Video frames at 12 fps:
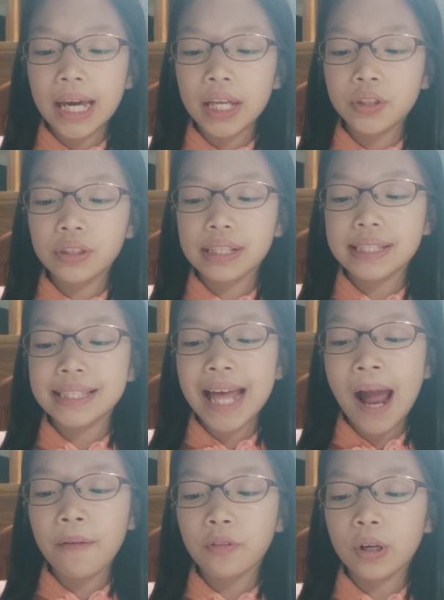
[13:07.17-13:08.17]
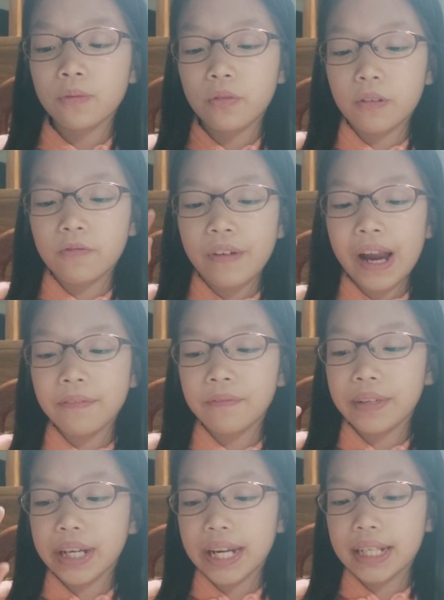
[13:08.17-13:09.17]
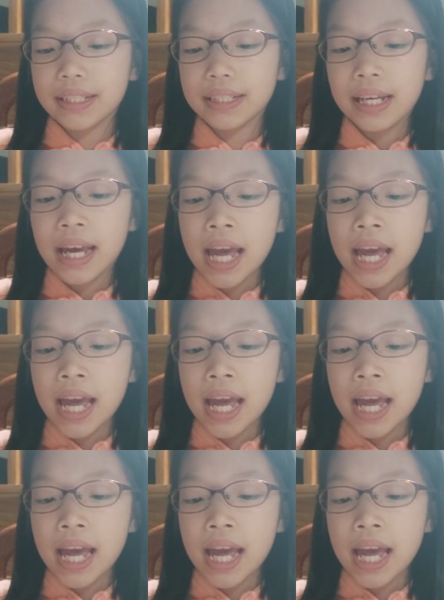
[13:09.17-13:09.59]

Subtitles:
into the staff room for 5 minutes?